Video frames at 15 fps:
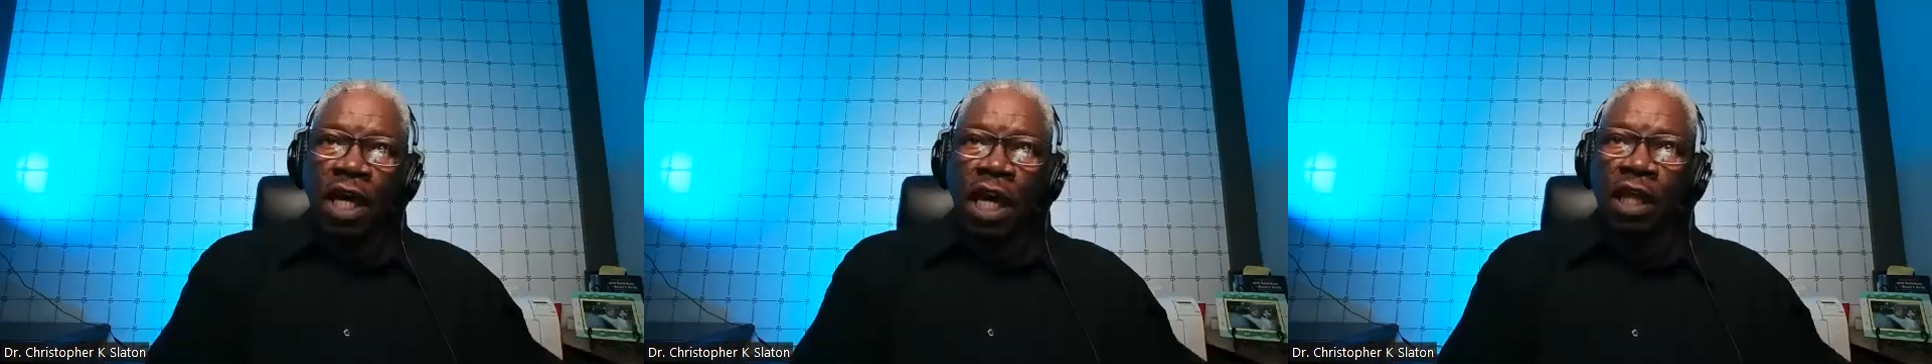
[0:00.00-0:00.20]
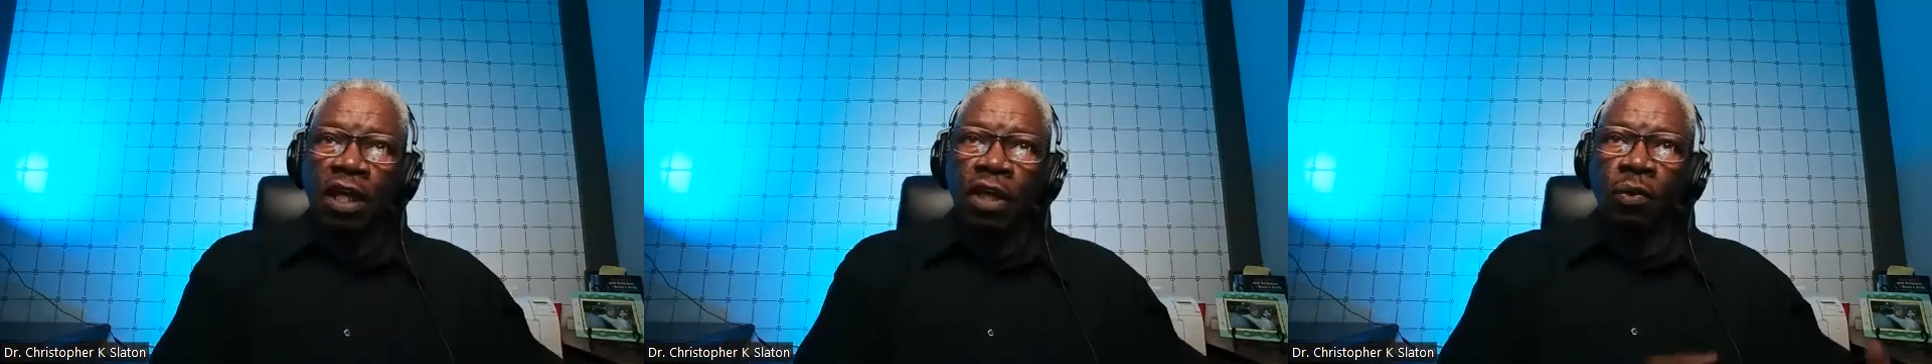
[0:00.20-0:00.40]

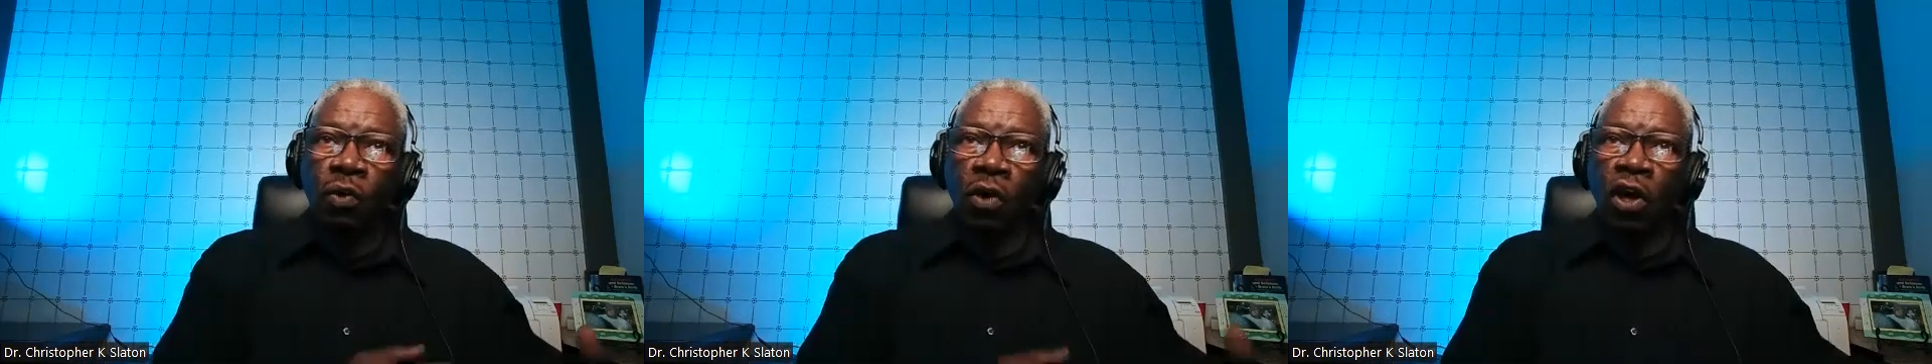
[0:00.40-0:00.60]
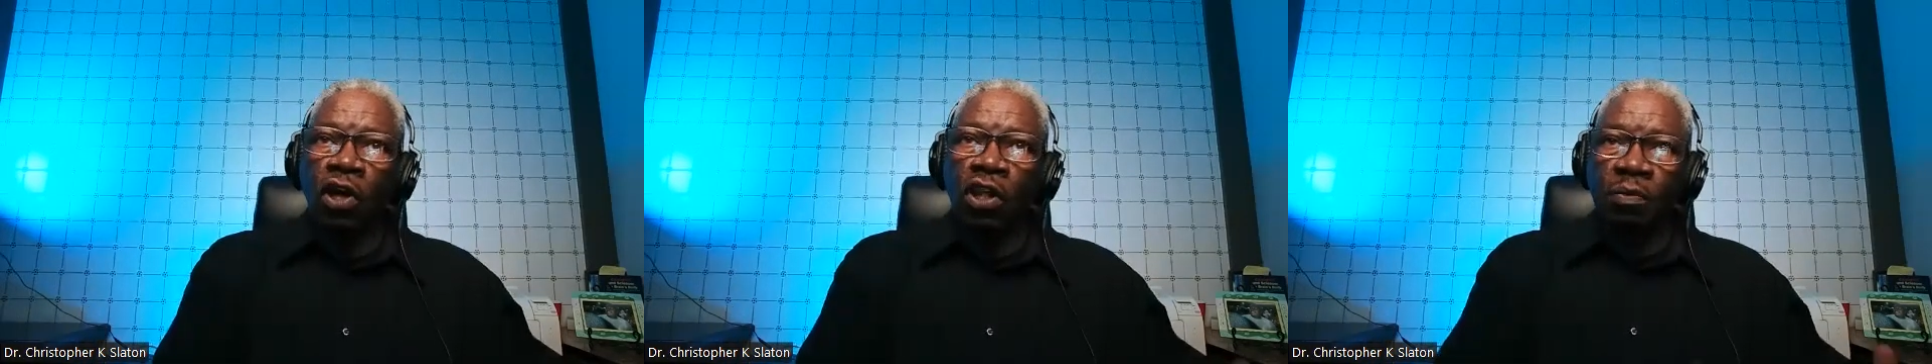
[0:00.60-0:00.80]
then
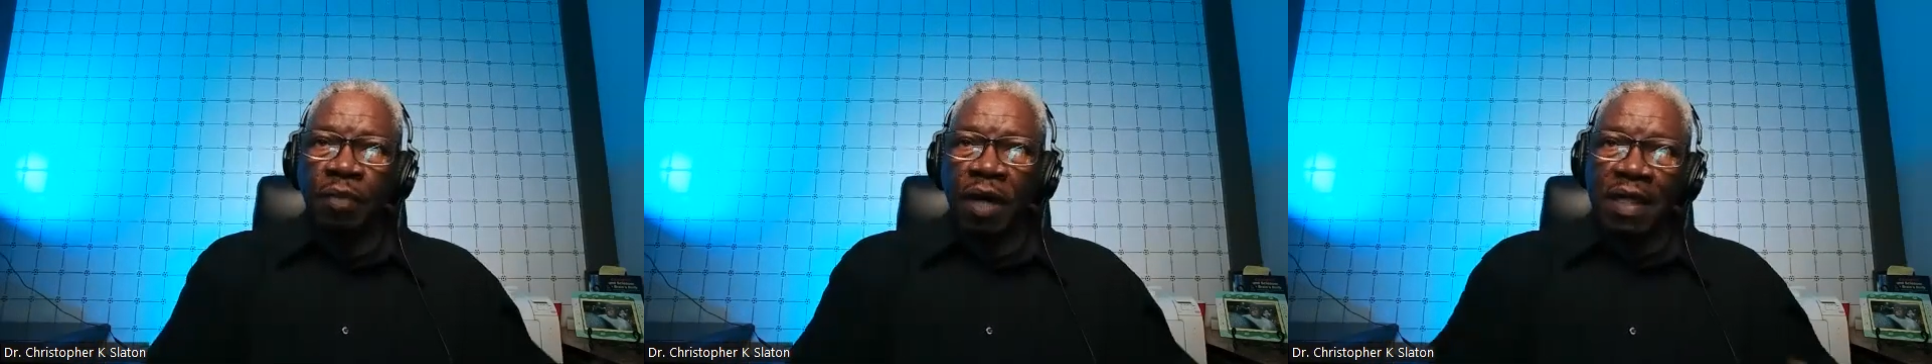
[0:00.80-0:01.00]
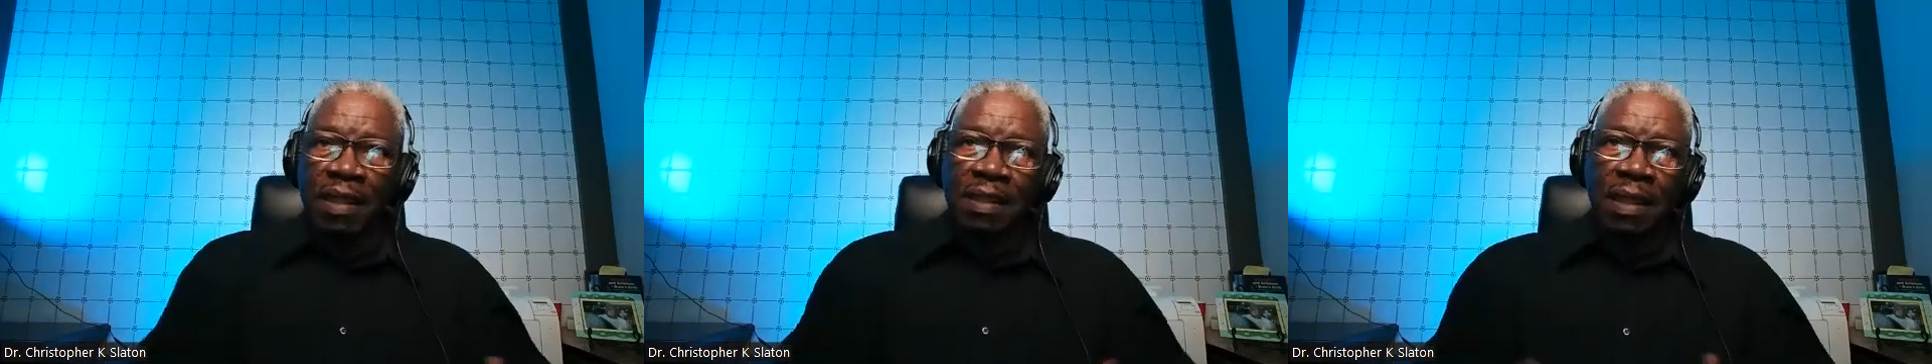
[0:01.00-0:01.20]
the
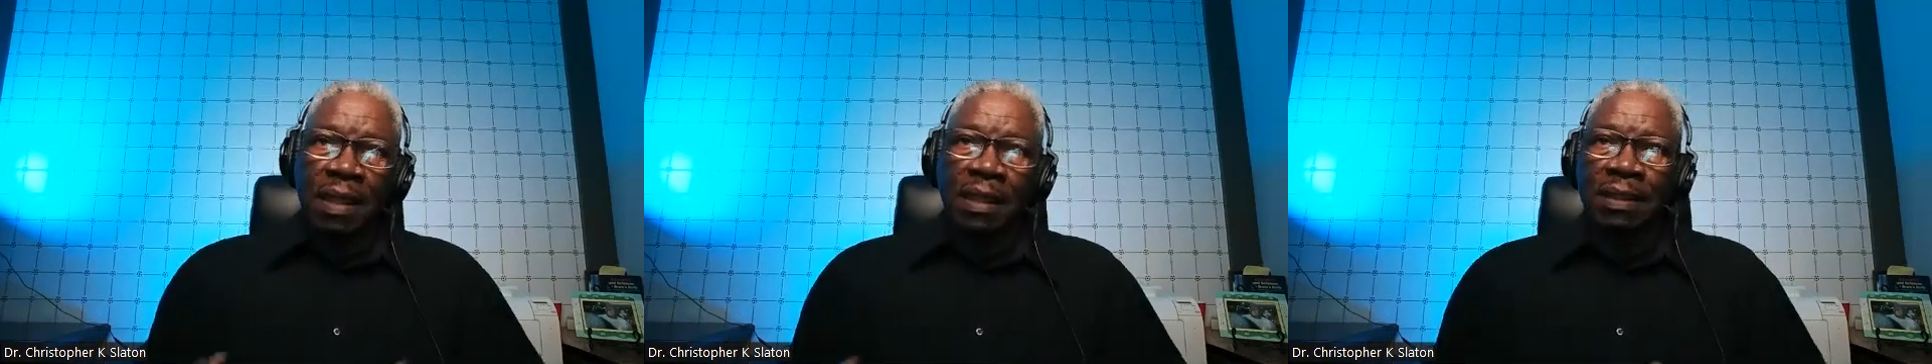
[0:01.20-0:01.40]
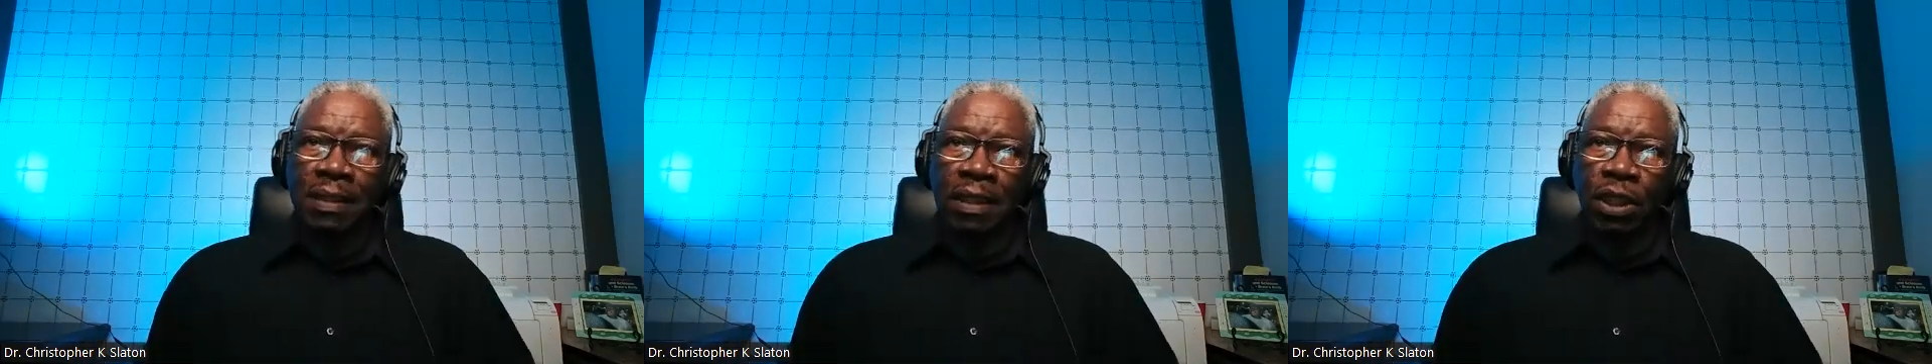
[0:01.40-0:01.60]
words make
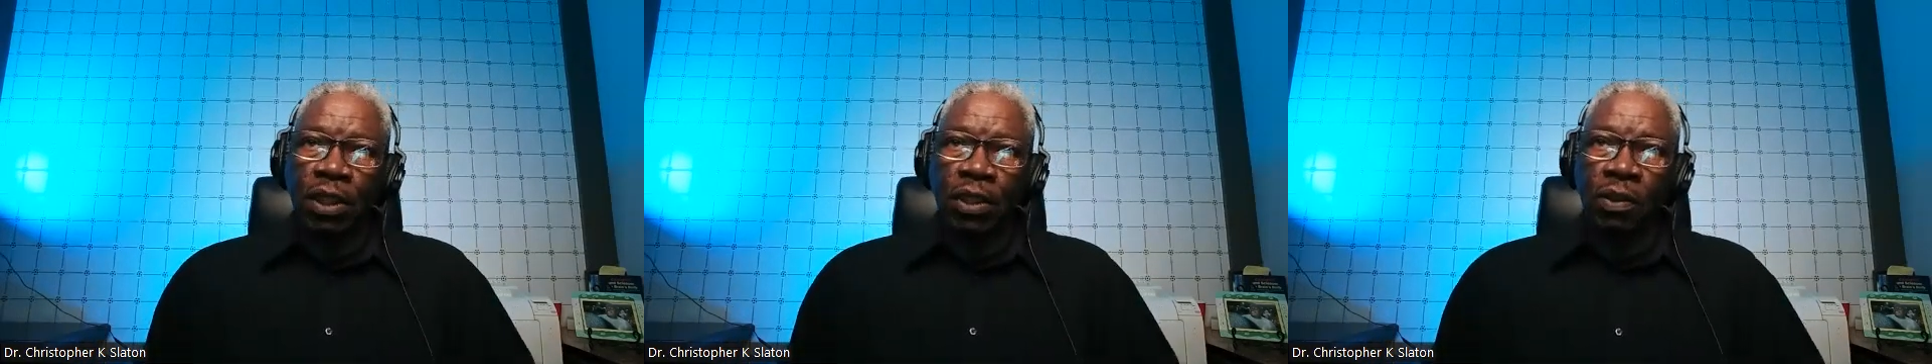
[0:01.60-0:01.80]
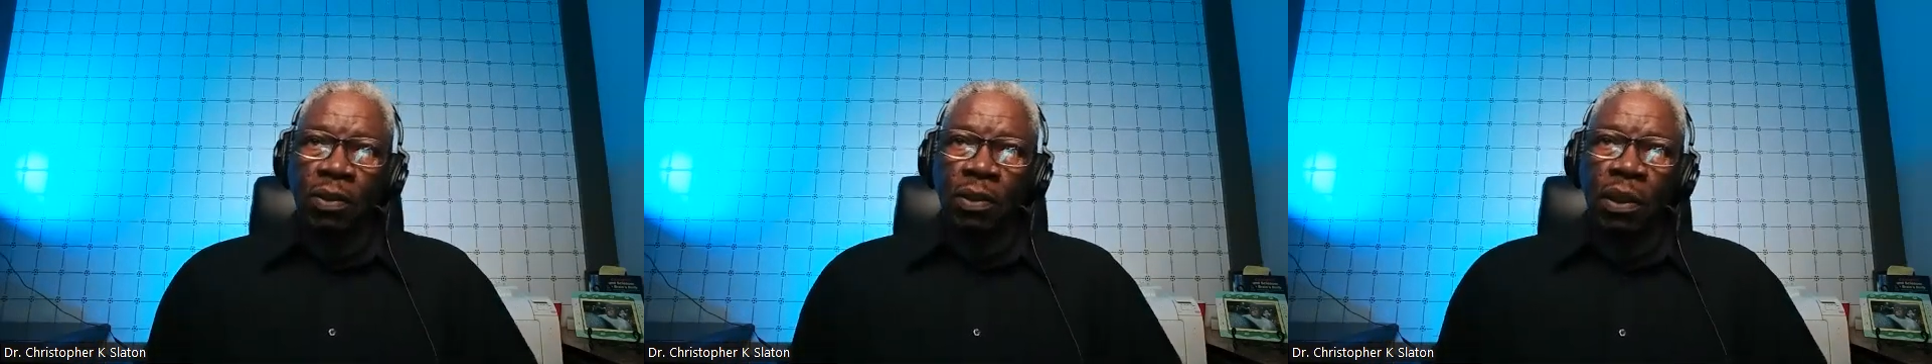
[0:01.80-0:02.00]
sense to
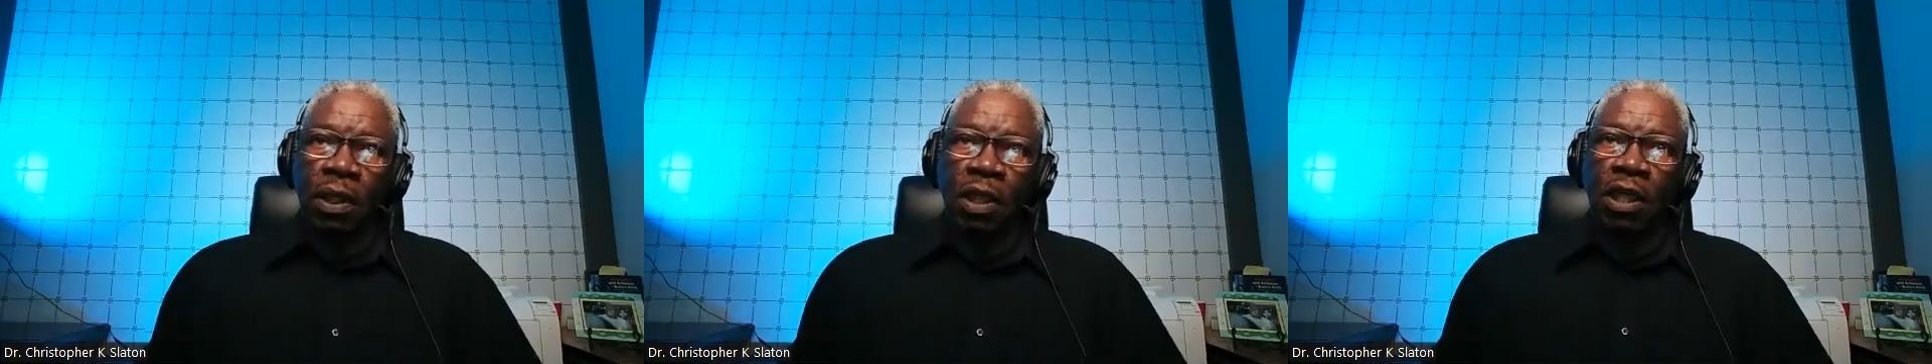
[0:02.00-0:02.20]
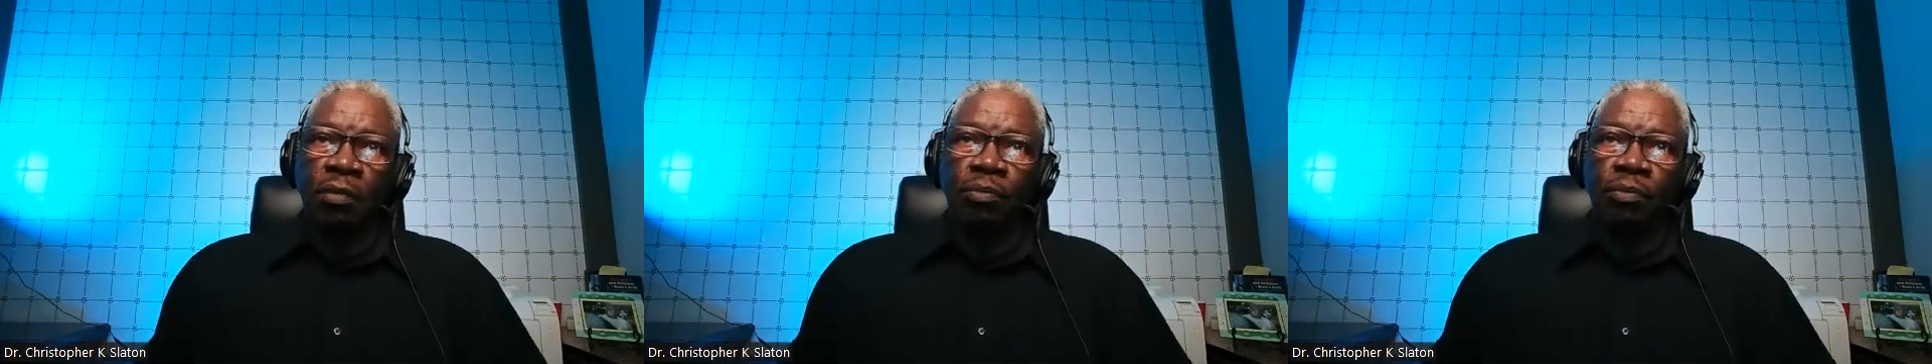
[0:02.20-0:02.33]
you